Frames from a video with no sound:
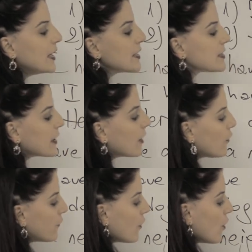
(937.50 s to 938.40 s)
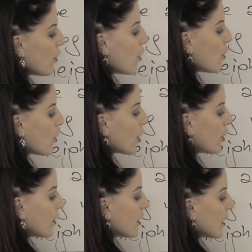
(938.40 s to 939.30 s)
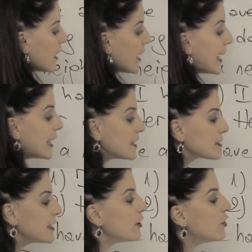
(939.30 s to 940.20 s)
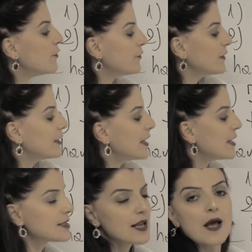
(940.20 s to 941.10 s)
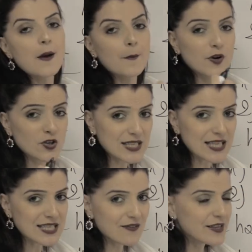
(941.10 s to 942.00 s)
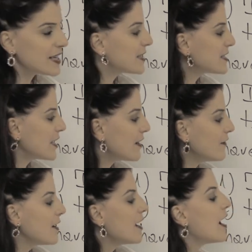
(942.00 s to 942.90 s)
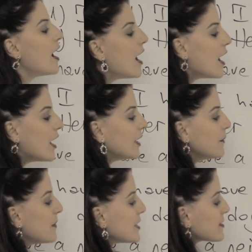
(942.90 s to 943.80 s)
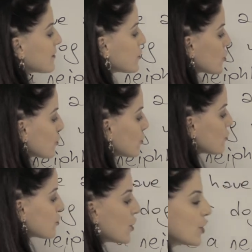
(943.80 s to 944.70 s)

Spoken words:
instead of her, instead of this possessive adjective, I must choose